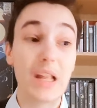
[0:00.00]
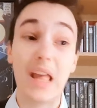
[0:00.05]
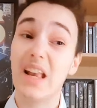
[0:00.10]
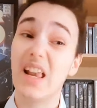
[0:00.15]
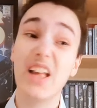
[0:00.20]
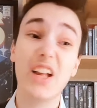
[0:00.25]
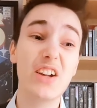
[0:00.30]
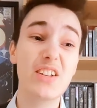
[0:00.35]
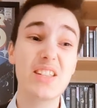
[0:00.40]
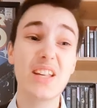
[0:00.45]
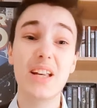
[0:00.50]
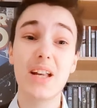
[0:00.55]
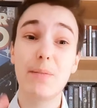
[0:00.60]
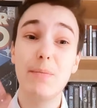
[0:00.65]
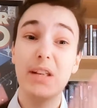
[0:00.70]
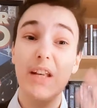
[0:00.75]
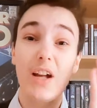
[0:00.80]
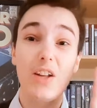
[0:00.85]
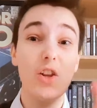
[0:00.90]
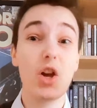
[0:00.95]
Like I said, I
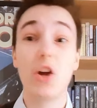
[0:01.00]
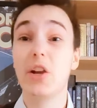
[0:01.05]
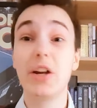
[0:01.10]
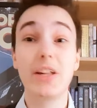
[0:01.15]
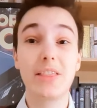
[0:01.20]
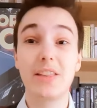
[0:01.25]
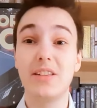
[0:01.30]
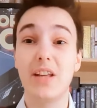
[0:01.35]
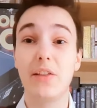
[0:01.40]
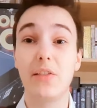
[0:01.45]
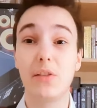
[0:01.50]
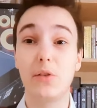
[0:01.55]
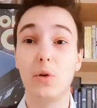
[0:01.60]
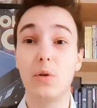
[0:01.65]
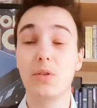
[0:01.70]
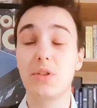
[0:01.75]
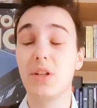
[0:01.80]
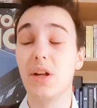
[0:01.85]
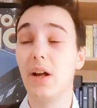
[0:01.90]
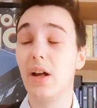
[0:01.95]
mean, I, I like the 10th
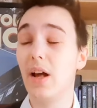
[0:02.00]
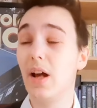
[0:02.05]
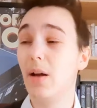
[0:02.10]
Doctor.